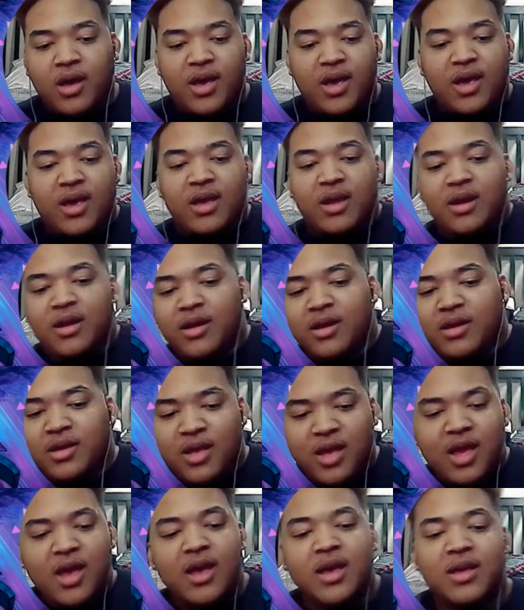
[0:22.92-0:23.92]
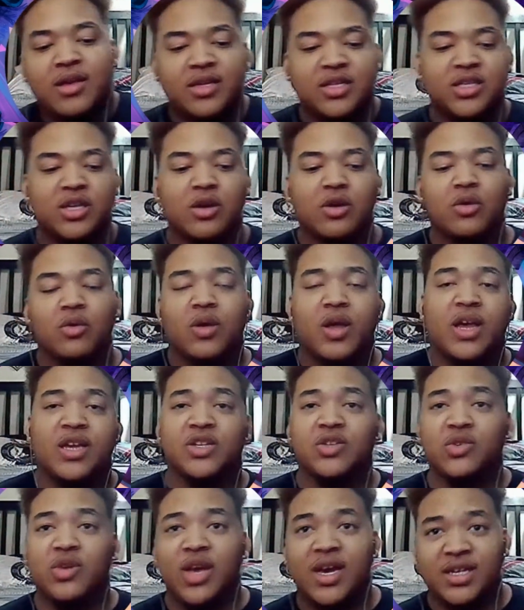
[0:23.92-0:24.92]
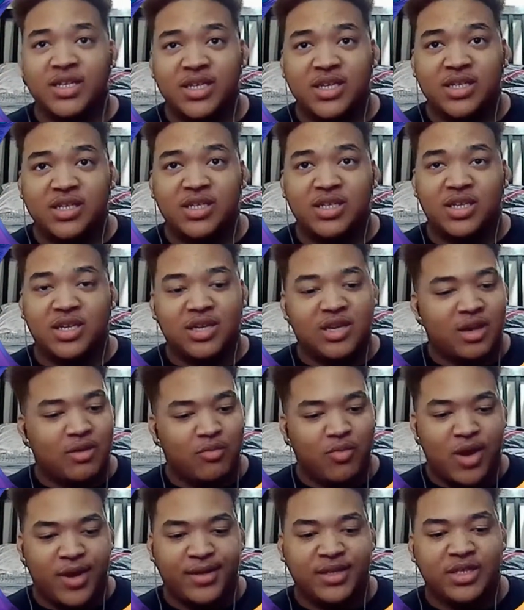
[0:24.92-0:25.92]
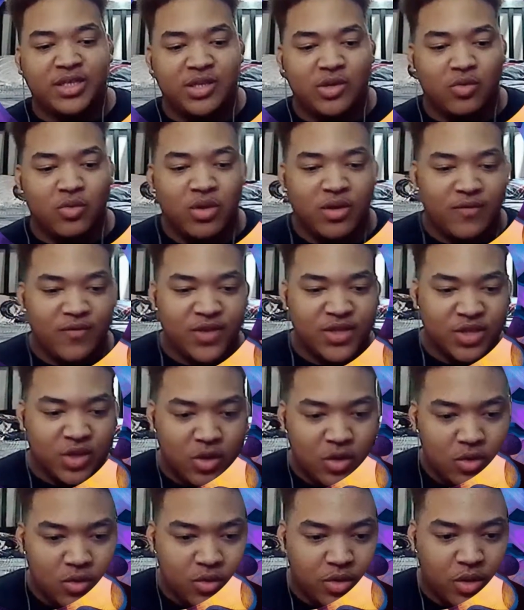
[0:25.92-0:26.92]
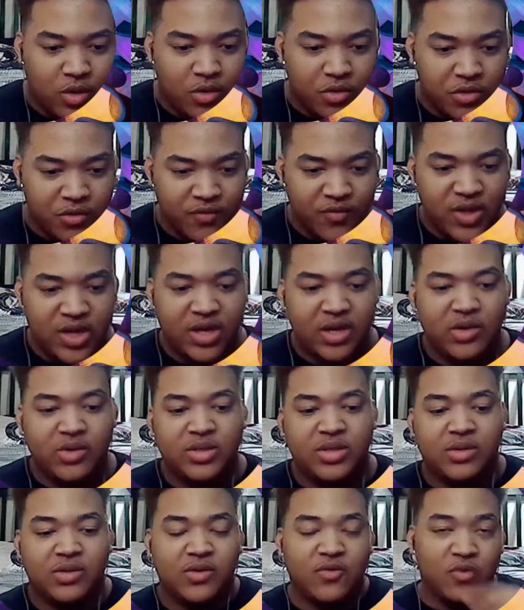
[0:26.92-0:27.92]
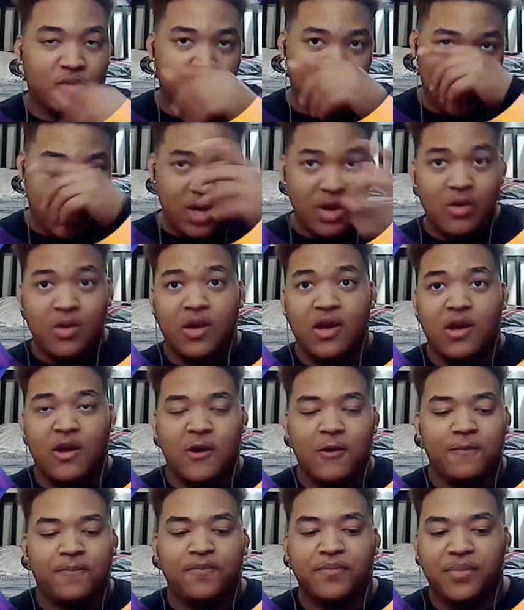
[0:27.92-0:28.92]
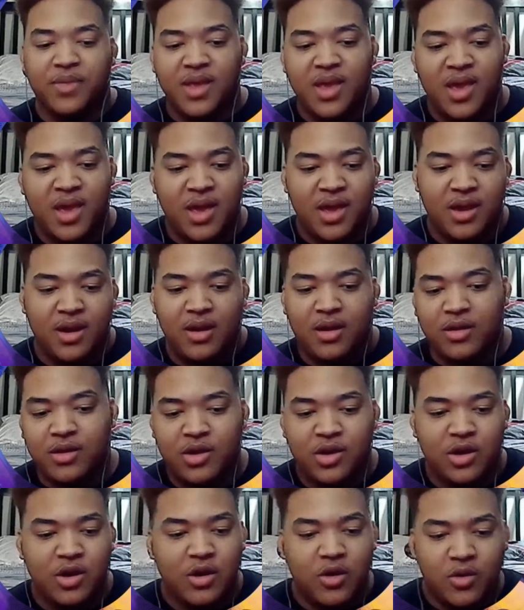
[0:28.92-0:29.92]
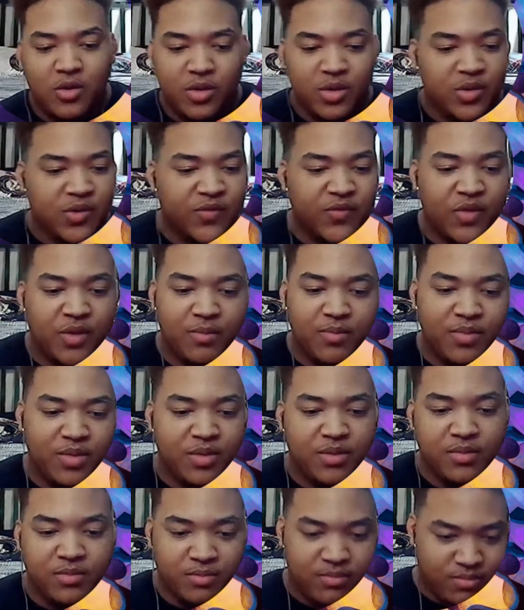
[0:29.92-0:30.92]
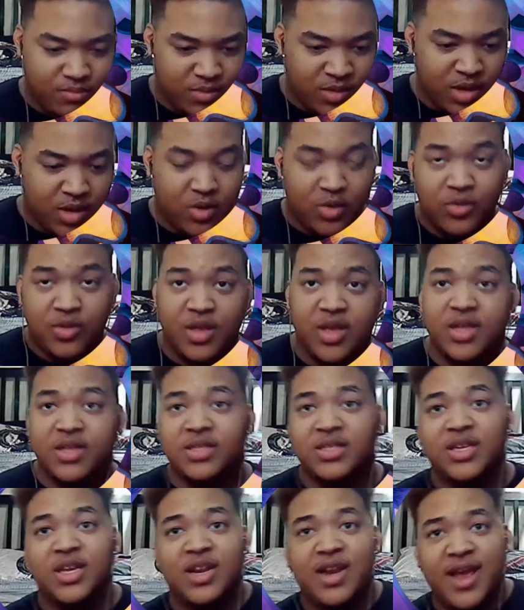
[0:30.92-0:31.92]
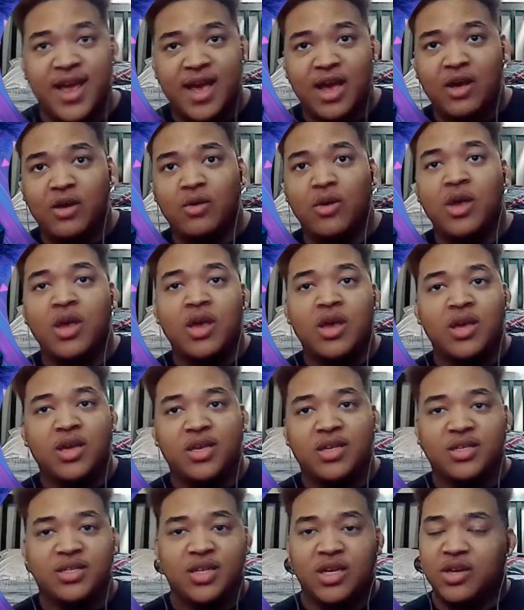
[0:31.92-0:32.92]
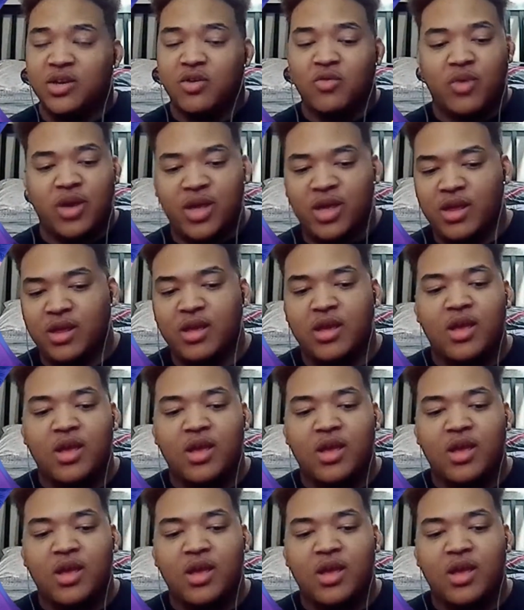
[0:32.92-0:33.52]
And yeah, so as you guys can see, I'm reacting to one of his older videos. It was from a year ago, and you know, it was from, you know, then to now. He's done great,